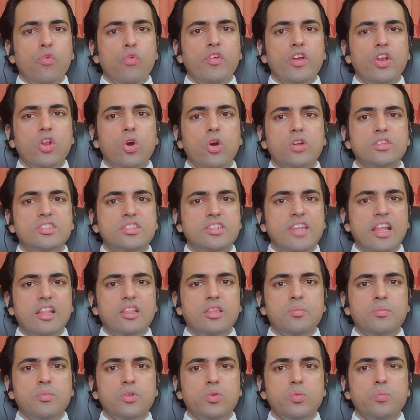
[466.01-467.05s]
overlords
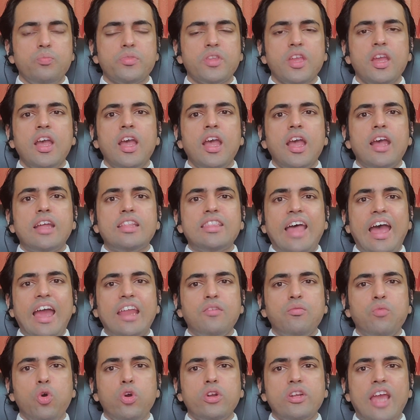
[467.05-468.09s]
tell them to.
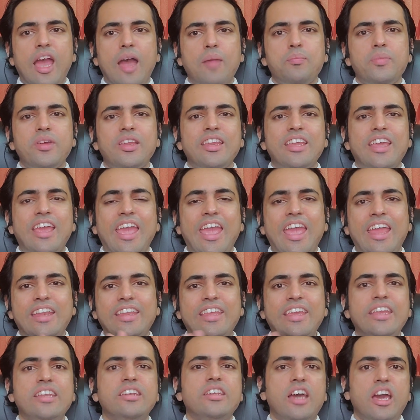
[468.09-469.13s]
That won't happen
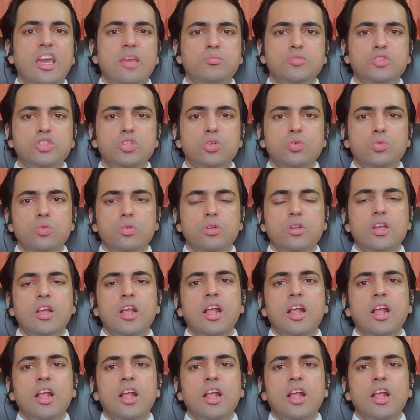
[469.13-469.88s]
anytime soon.